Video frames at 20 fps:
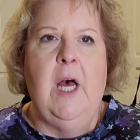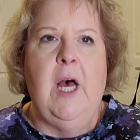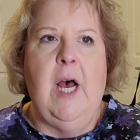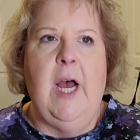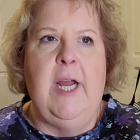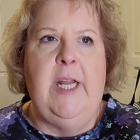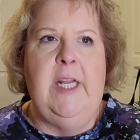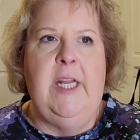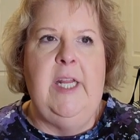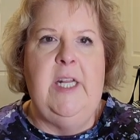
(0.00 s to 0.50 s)

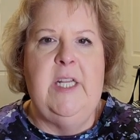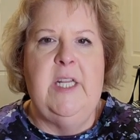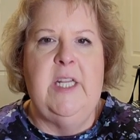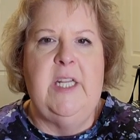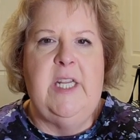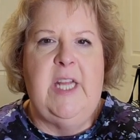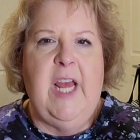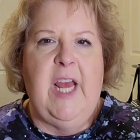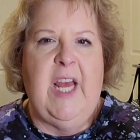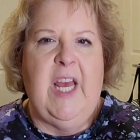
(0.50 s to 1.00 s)
I need to
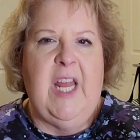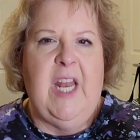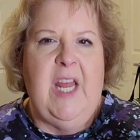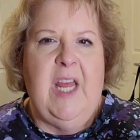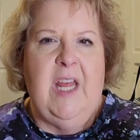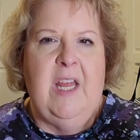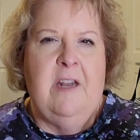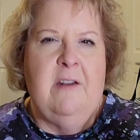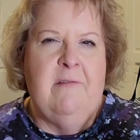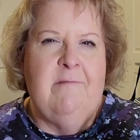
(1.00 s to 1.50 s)
take it
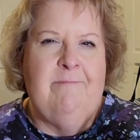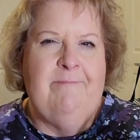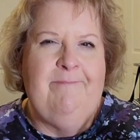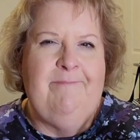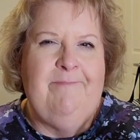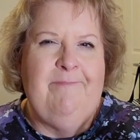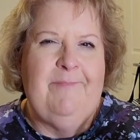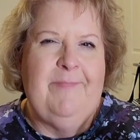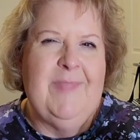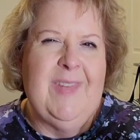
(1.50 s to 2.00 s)
in
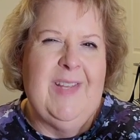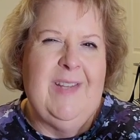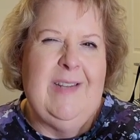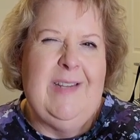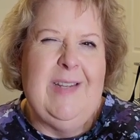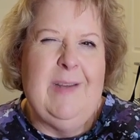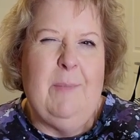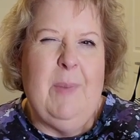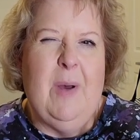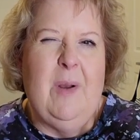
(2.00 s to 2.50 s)

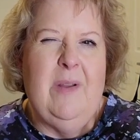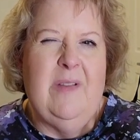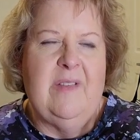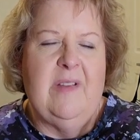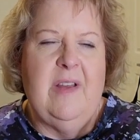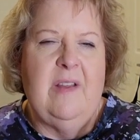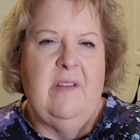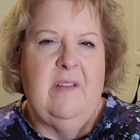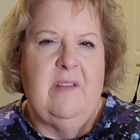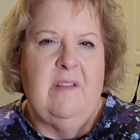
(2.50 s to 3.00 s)
to about a
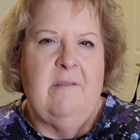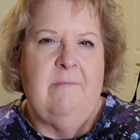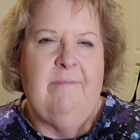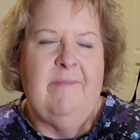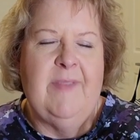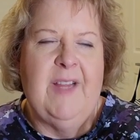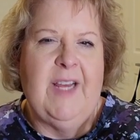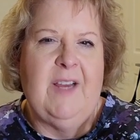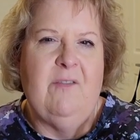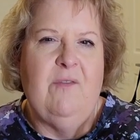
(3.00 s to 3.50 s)
size
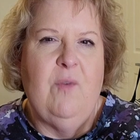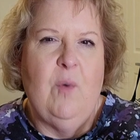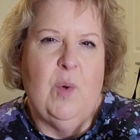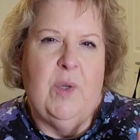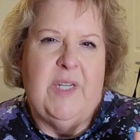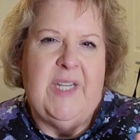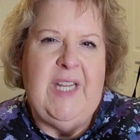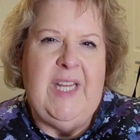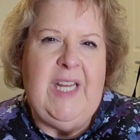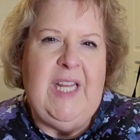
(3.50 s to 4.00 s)
like
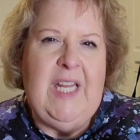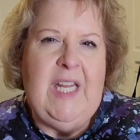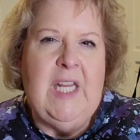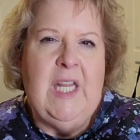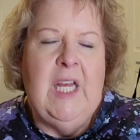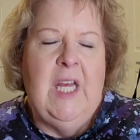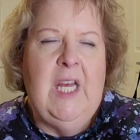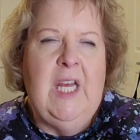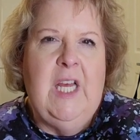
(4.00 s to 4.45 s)
14,